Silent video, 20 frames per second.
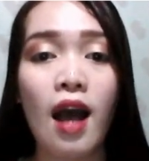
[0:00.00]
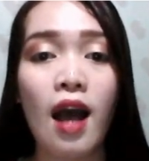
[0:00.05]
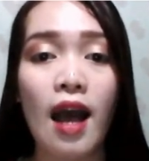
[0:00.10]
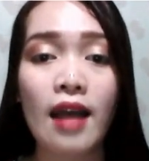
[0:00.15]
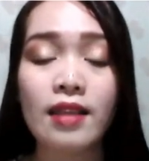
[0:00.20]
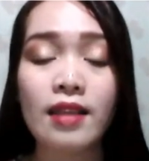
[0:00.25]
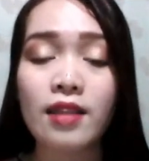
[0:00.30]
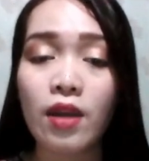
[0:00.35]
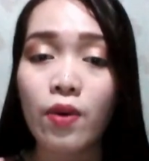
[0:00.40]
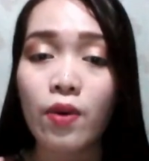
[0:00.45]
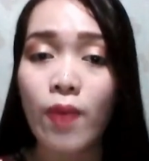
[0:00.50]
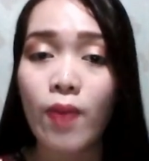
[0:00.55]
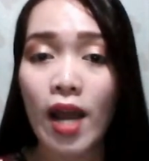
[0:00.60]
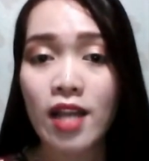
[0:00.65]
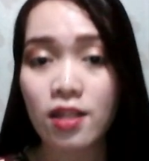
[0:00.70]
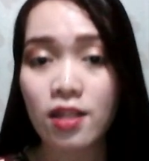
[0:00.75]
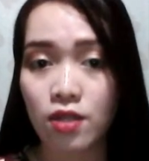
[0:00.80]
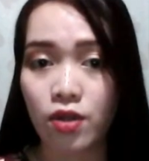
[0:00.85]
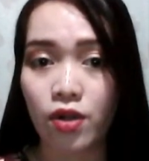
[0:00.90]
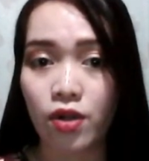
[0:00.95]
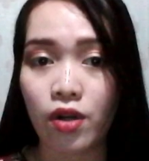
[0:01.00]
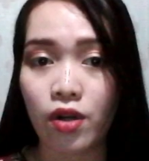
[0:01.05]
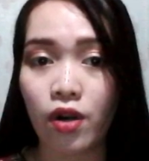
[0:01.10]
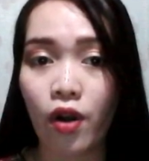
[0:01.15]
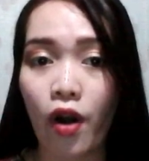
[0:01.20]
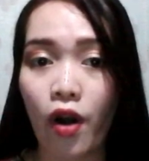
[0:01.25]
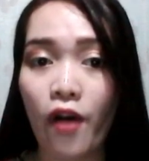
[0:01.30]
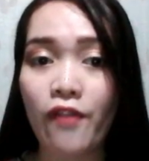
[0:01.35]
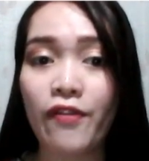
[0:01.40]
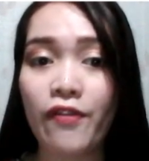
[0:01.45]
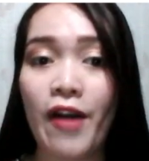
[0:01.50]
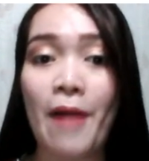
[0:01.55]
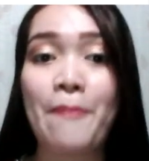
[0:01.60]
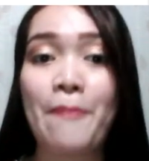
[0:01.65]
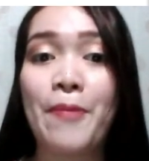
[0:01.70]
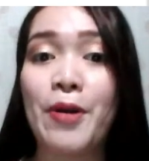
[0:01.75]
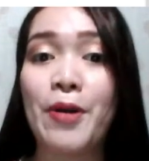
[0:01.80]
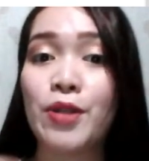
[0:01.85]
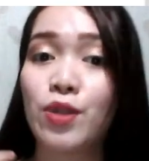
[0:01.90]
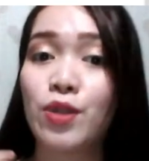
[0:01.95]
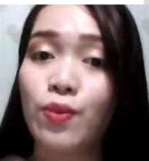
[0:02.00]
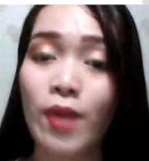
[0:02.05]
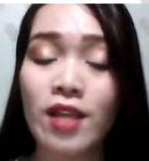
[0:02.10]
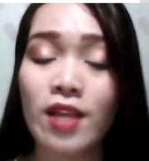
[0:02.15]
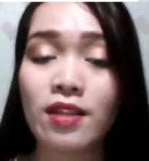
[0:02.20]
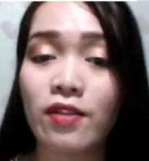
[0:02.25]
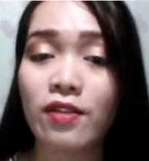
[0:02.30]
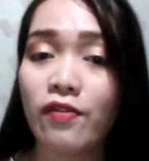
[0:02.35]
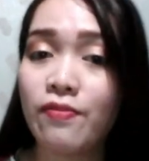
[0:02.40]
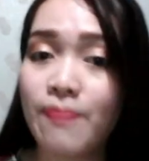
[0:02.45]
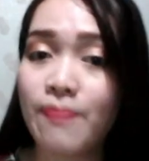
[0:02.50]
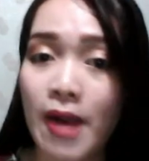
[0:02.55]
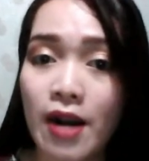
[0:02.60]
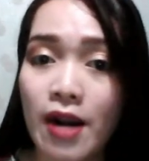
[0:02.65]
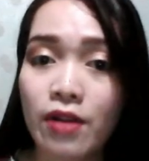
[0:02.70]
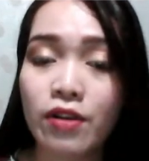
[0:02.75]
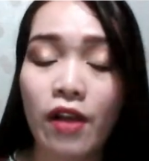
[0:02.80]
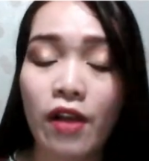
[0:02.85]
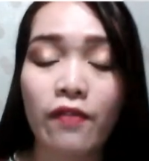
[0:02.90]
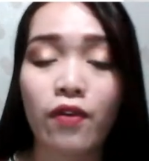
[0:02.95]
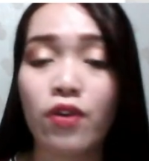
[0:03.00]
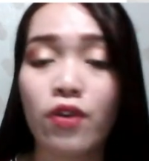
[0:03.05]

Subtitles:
as a writer of a persuasive paragraph